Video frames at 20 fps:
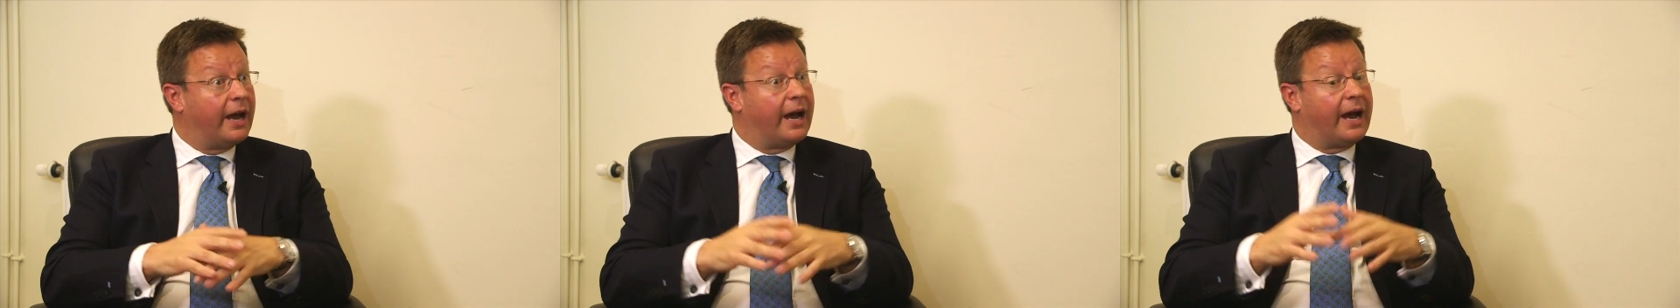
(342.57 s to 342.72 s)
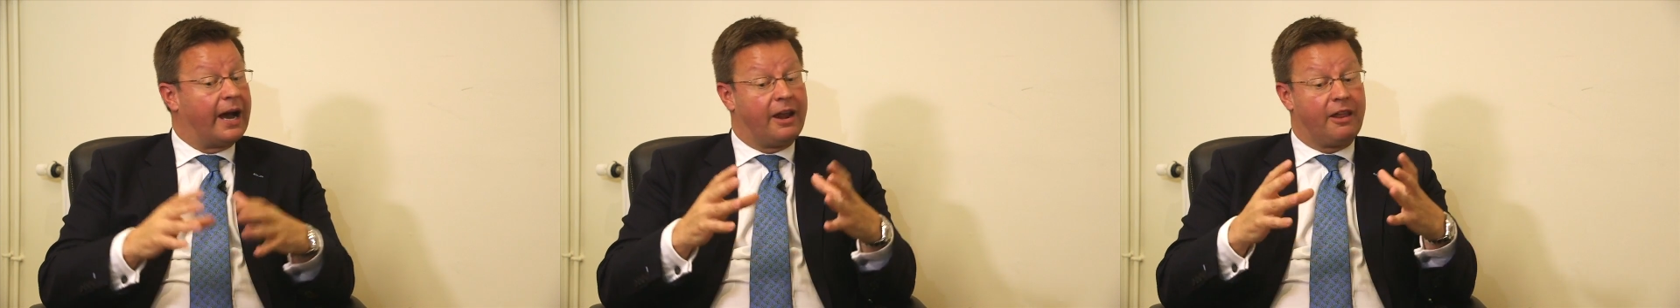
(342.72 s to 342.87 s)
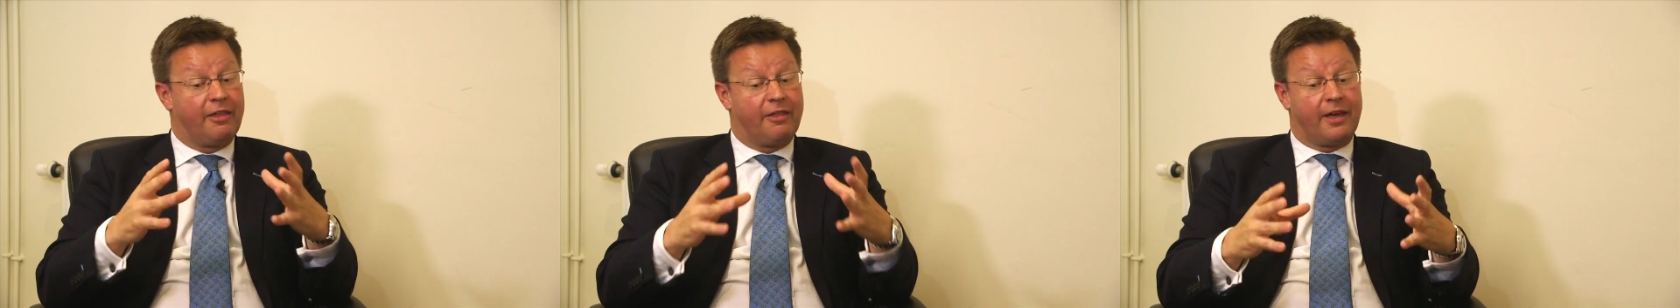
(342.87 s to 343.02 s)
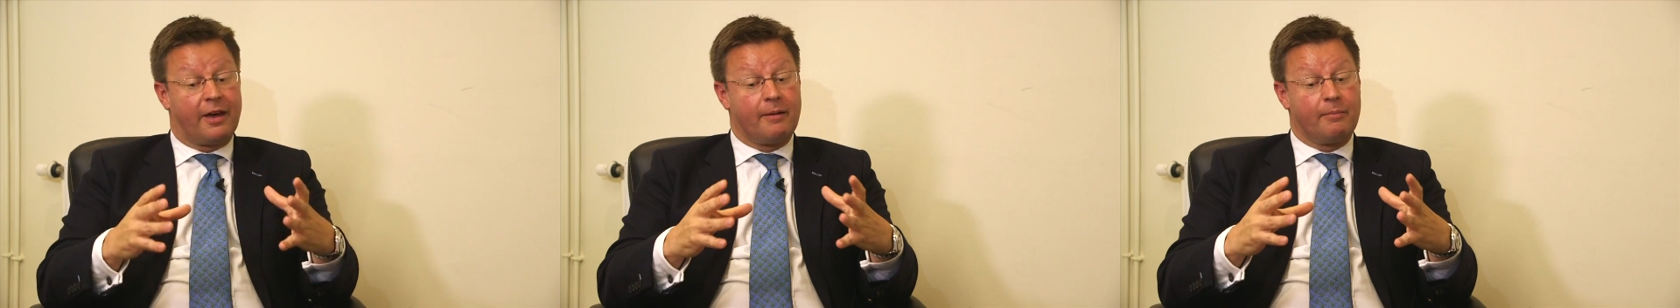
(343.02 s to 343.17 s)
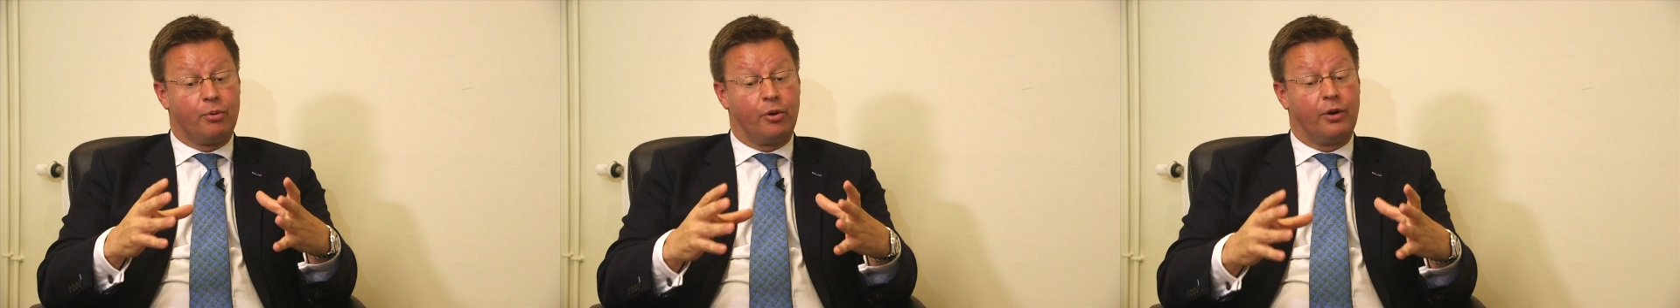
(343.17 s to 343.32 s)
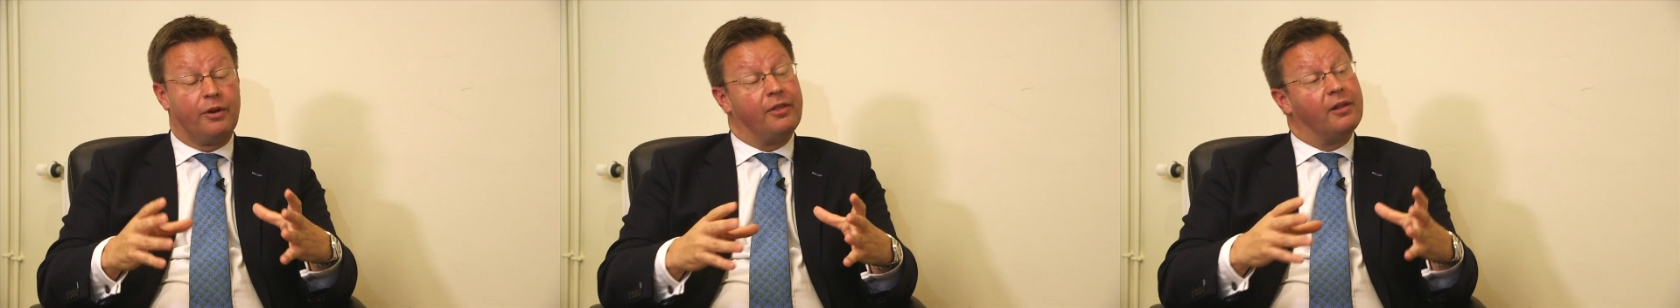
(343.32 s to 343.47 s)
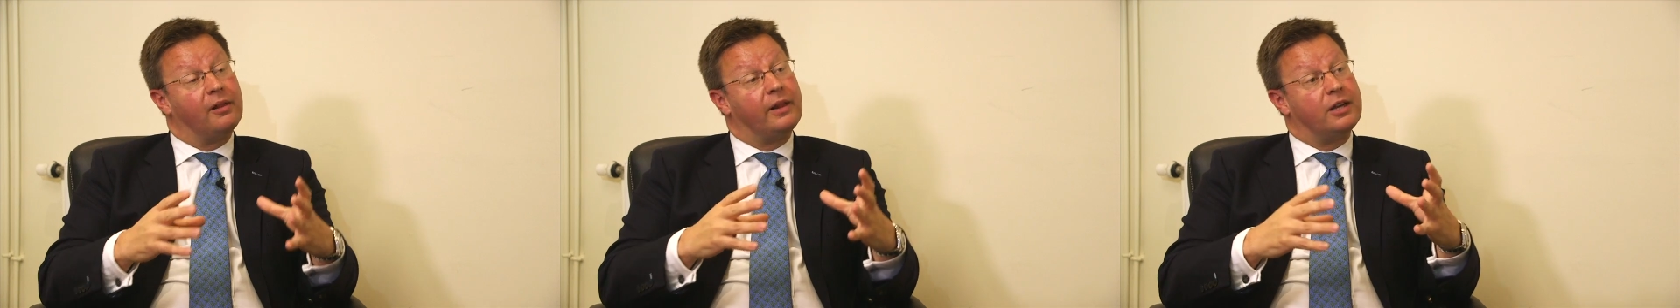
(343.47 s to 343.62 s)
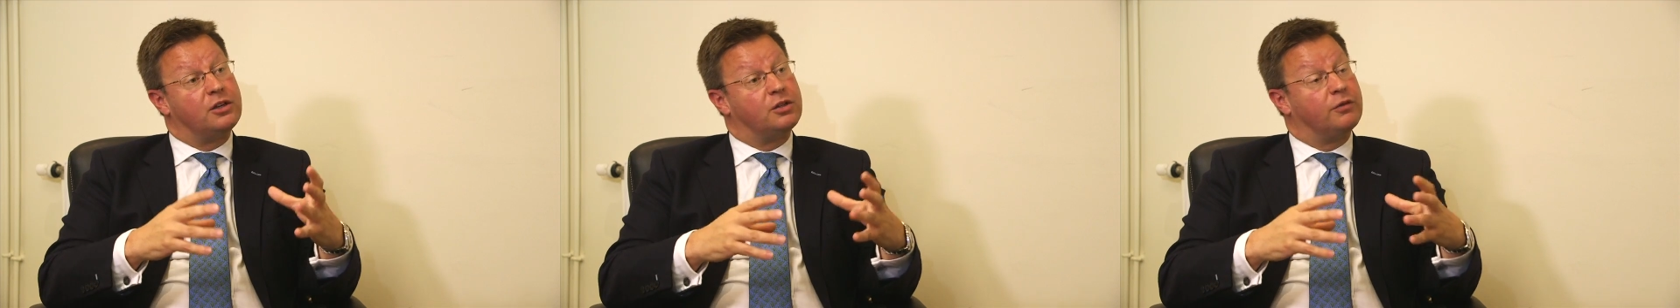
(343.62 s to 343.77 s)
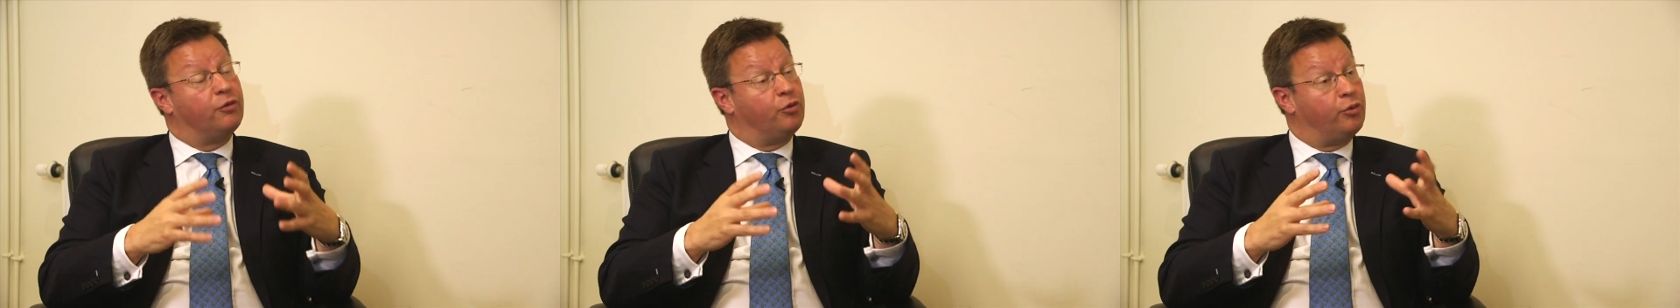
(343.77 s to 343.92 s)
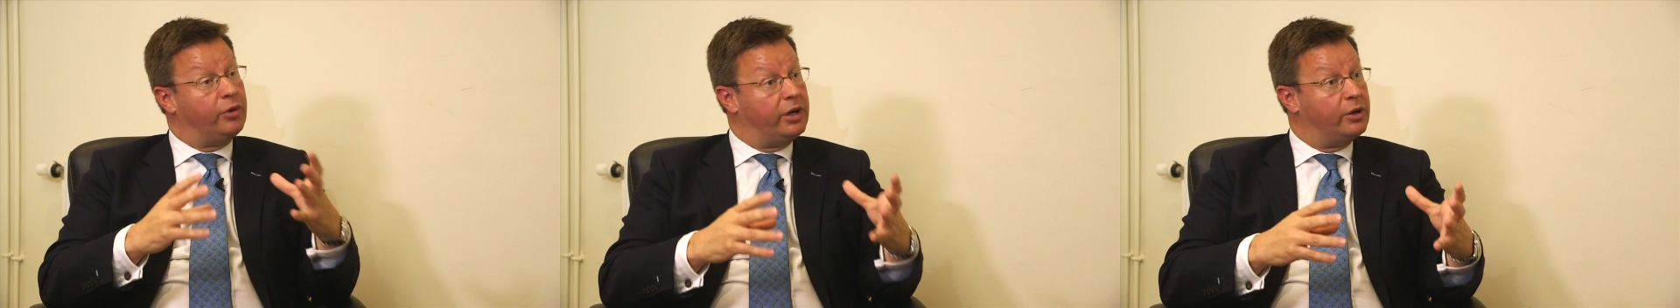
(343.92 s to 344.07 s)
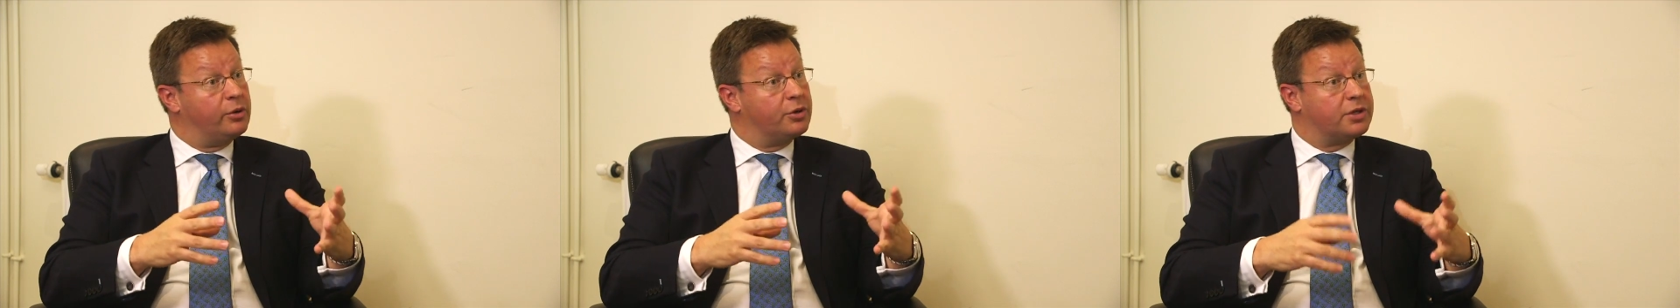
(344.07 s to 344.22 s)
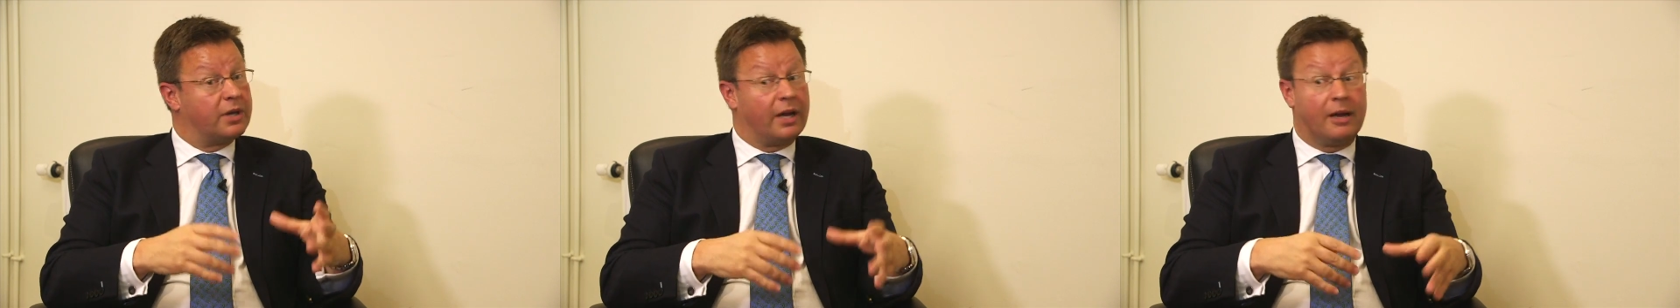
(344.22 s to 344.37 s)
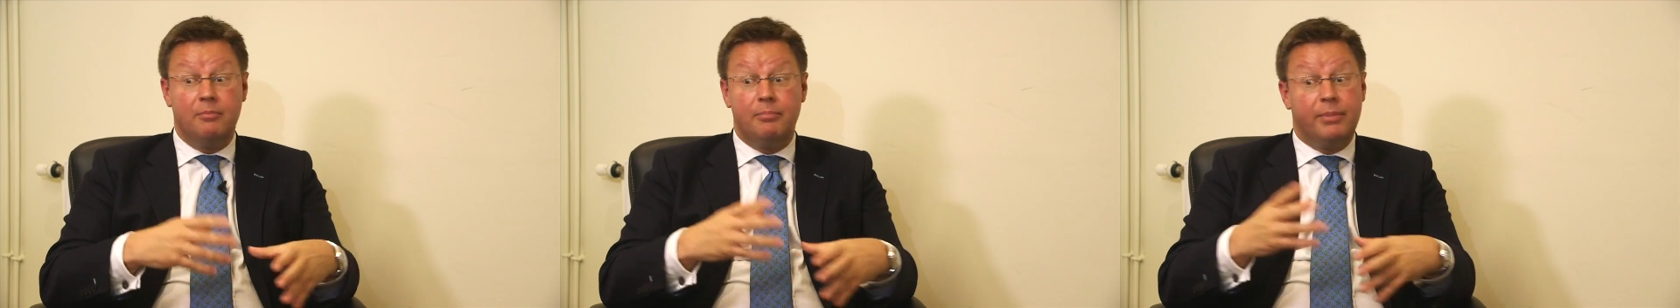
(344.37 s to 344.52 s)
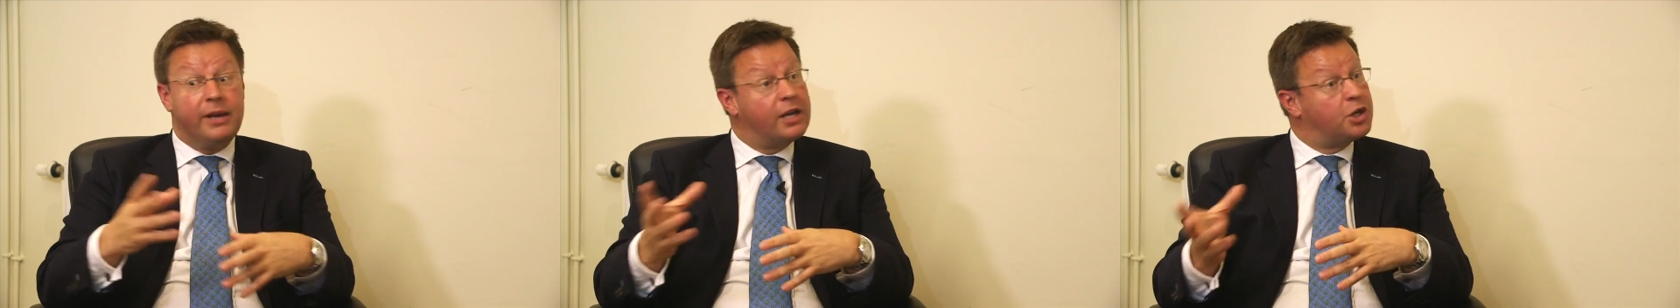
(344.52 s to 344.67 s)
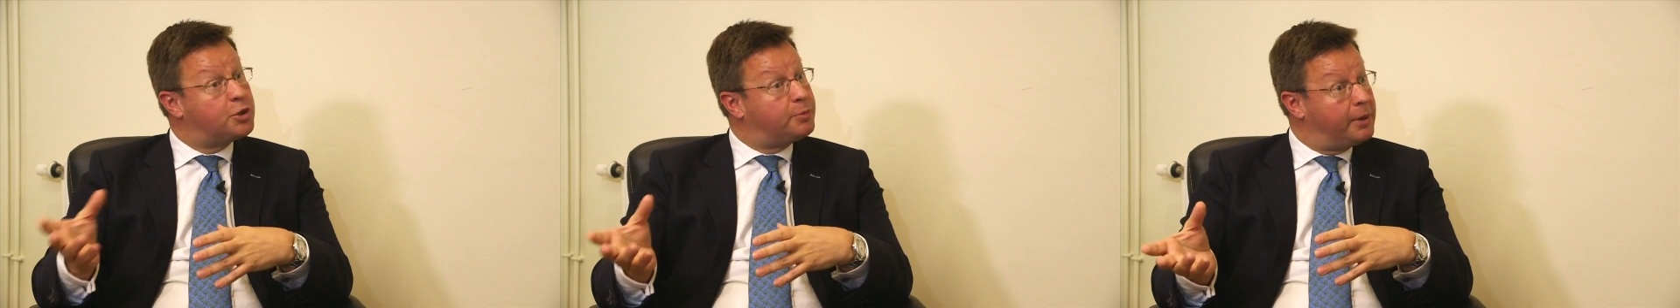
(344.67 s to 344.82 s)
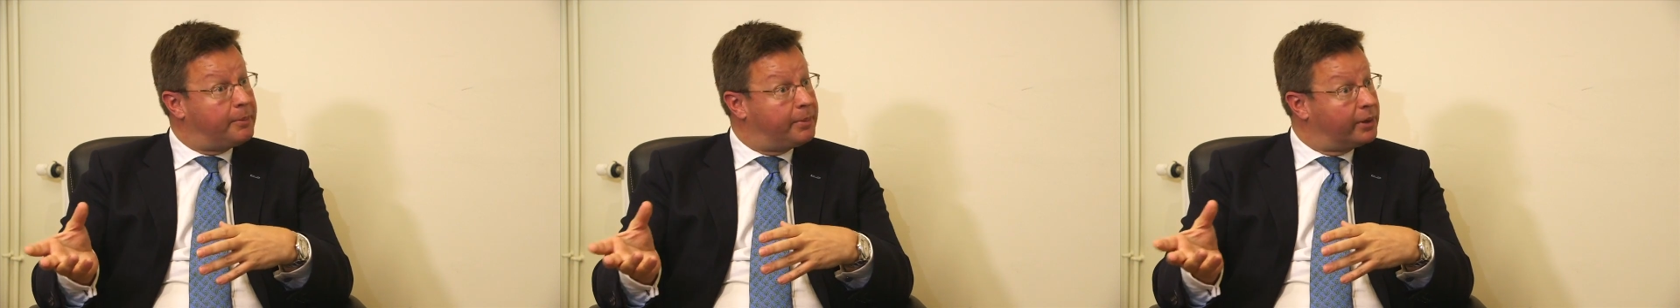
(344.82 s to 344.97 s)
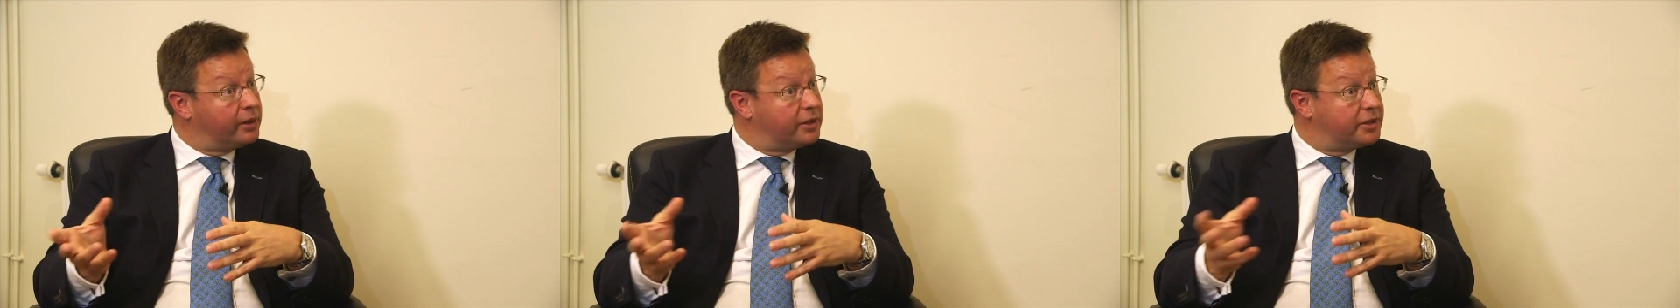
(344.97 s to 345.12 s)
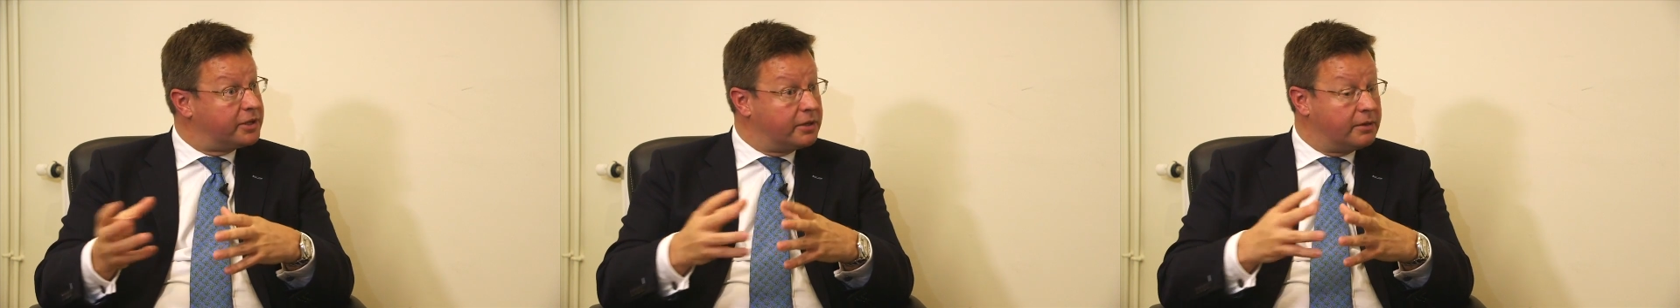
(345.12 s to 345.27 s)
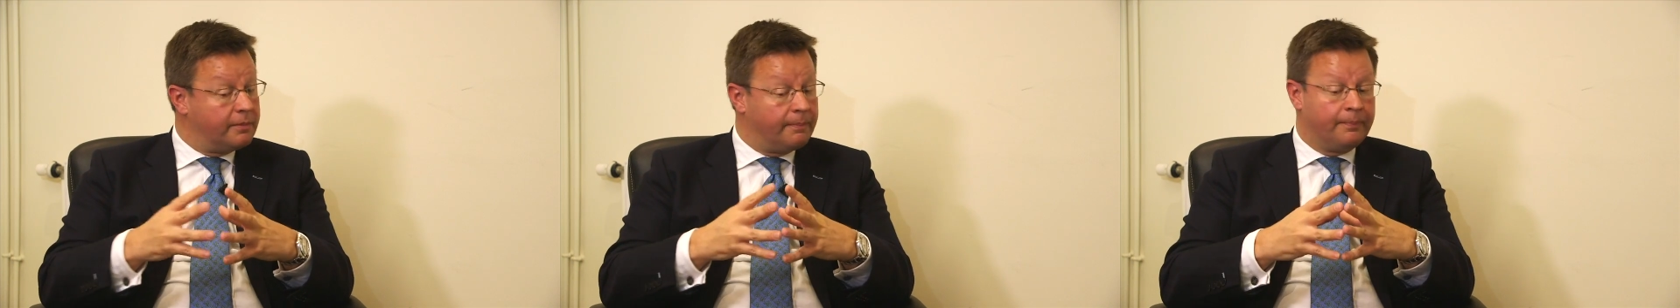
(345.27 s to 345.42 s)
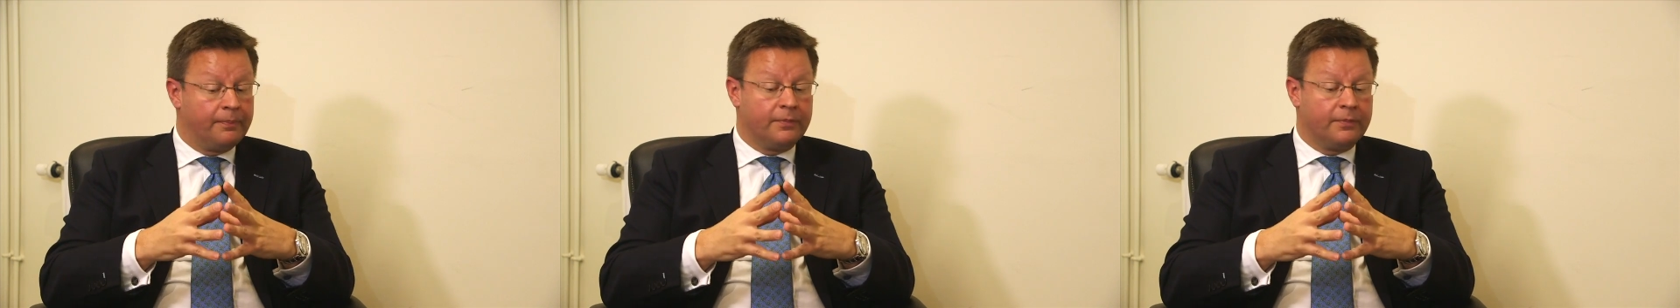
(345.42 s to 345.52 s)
and at that point the likes of Rio's and BHP Billiton,